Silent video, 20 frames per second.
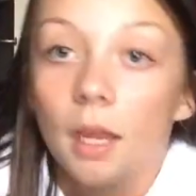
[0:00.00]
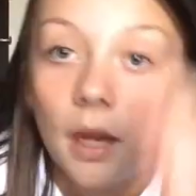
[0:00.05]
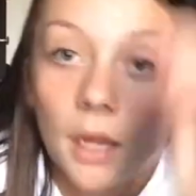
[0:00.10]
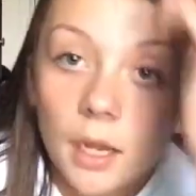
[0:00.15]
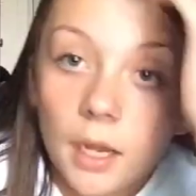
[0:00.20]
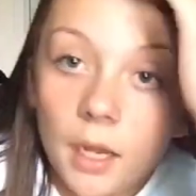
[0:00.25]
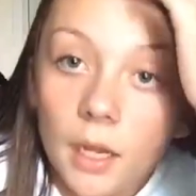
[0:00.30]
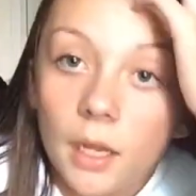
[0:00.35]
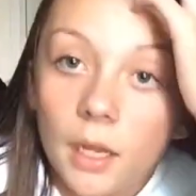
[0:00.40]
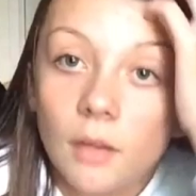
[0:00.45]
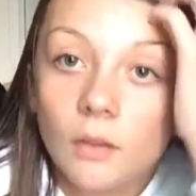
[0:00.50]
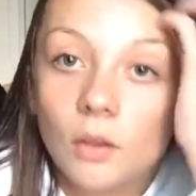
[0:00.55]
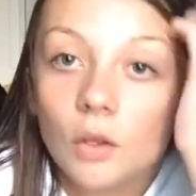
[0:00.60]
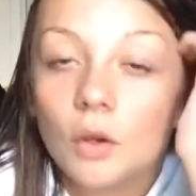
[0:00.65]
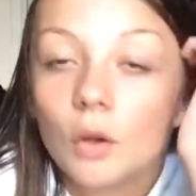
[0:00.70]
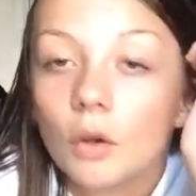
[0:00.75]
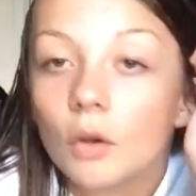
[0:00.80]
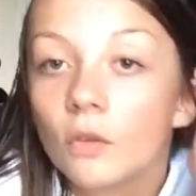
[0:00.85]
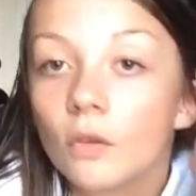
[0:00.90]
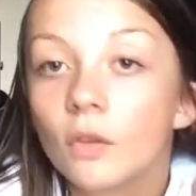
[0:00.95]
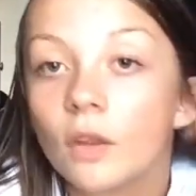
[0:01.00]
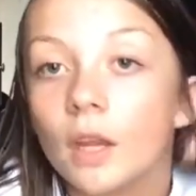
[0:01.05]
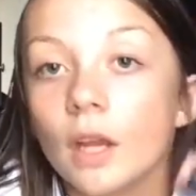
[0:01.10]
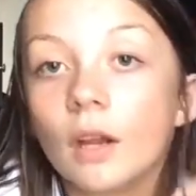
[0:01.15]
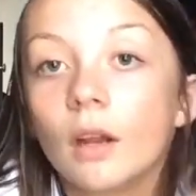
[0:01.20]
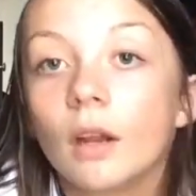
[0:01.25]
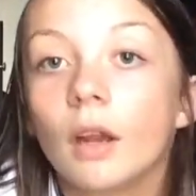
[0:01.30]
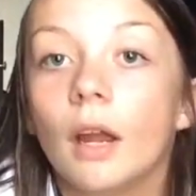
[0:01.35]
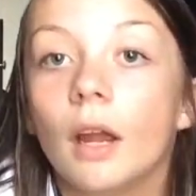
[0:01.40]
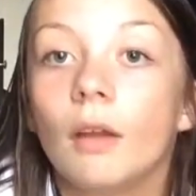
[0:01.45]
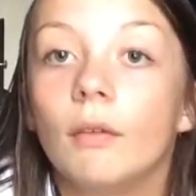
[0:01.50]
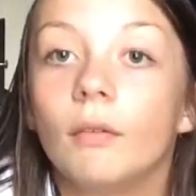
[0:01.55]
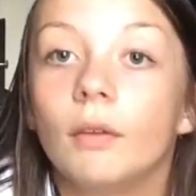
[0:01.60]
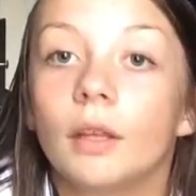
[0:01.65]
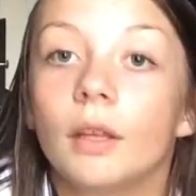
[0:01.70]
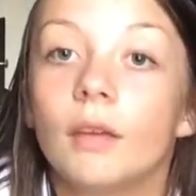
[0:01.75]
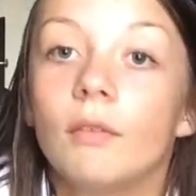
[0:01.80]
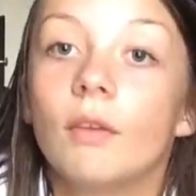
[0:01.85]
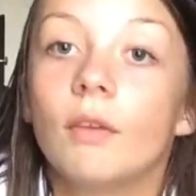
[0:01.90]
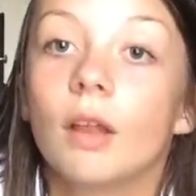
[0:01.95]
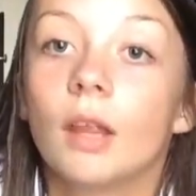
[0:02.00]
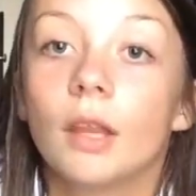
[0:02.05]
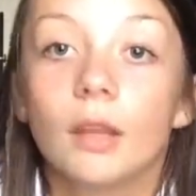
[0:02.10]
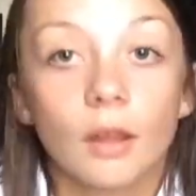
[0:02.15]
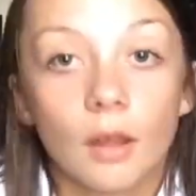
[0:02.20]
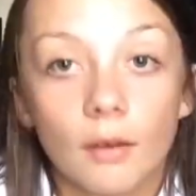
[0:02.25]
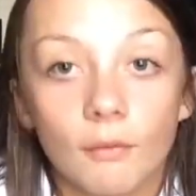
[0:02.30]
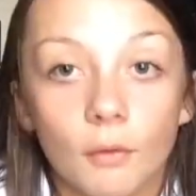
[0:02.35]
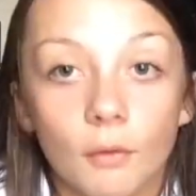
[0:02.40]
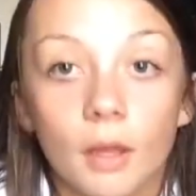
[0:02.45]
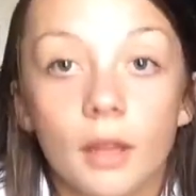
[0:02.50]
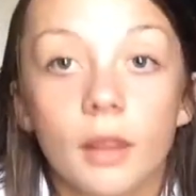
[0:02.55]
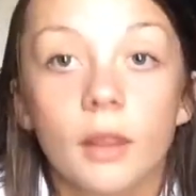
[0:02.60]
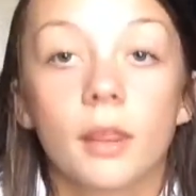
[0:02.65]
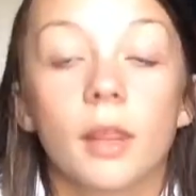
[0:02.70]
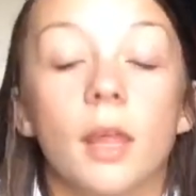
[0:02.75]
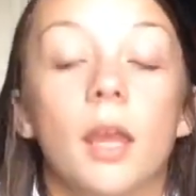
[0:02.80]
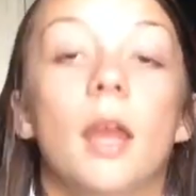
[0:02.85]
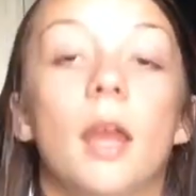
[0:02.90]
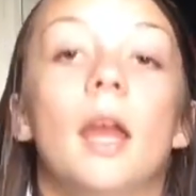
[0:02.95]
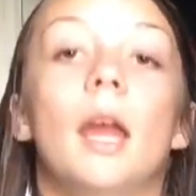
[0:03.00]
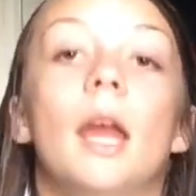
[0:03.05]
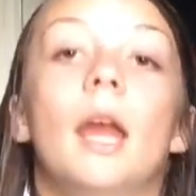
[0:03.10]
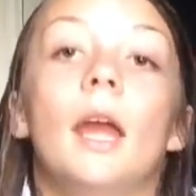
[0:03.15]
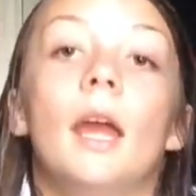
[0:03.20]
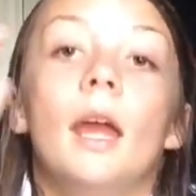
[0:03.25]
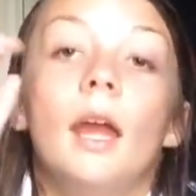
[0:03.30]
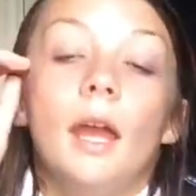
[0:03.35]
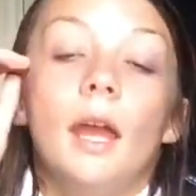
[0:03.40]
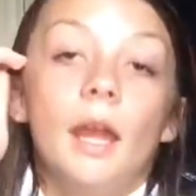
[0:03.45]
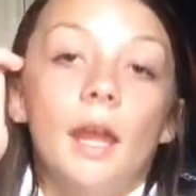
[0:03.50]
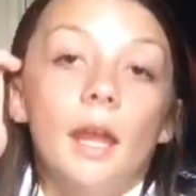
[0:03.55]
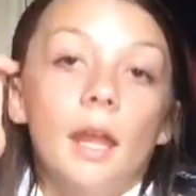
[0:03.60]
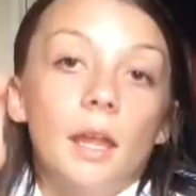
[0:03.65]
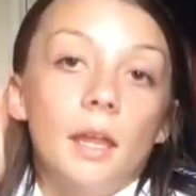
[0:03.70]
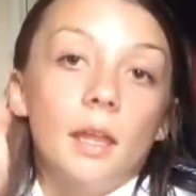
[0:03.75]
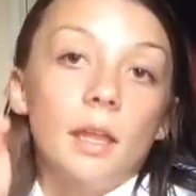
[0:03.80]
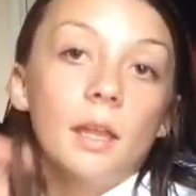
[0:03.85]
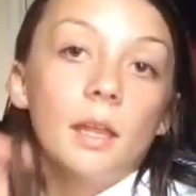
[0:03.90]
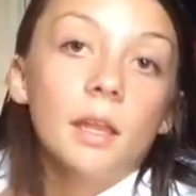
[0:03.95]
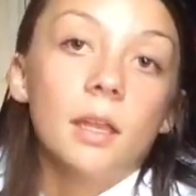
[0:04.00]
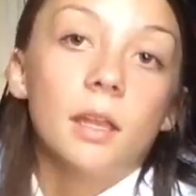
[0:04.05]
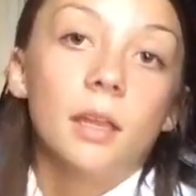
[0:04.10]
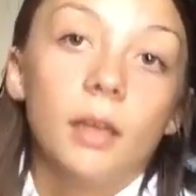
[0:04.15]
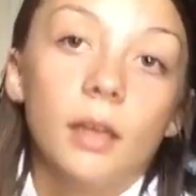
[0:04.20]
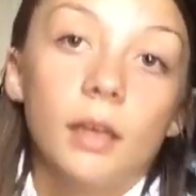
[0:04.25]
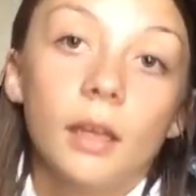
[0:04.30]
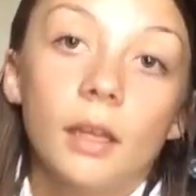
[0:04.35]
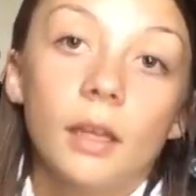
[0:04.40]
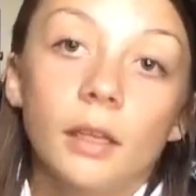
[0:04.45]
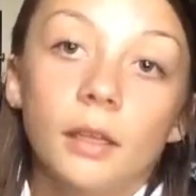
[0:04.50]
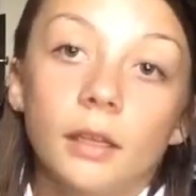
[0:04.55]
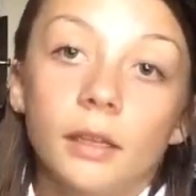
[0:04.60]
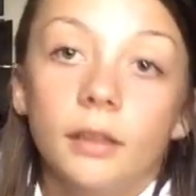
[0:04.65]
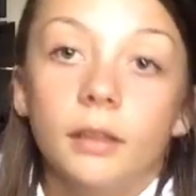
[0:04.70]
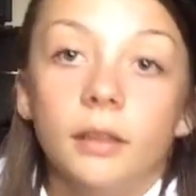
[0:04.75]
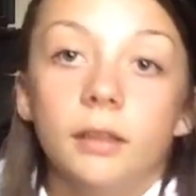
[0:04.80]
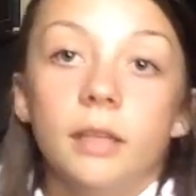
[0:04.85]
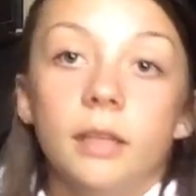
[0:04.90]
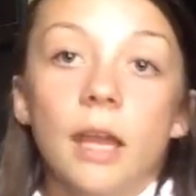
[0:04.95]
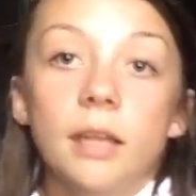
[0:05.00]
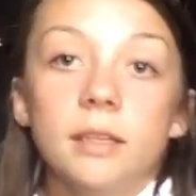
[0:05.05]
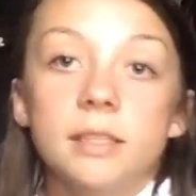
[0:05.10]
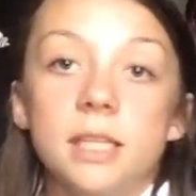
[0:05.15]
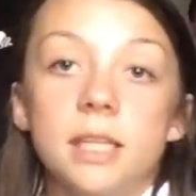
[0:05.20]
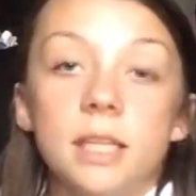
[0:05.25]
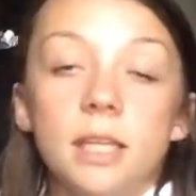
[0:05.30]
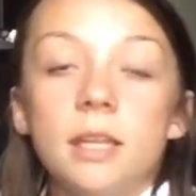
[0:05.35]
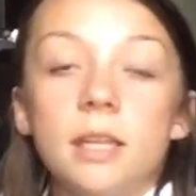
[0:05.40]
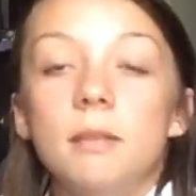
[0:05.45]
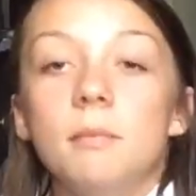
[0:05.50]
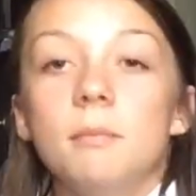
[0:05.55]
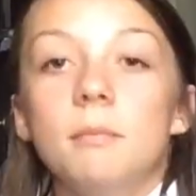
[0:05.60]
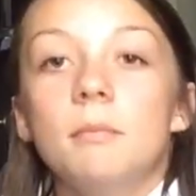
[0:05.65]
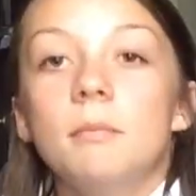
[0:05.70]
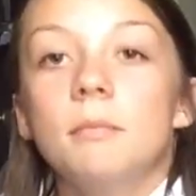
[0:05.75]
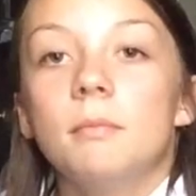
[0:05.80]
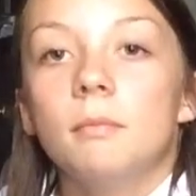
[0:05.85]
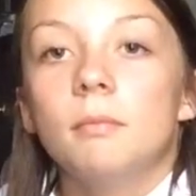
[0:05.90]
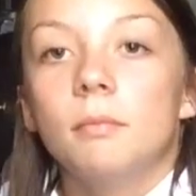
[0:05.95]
And the girls there I really fell in love with, and that team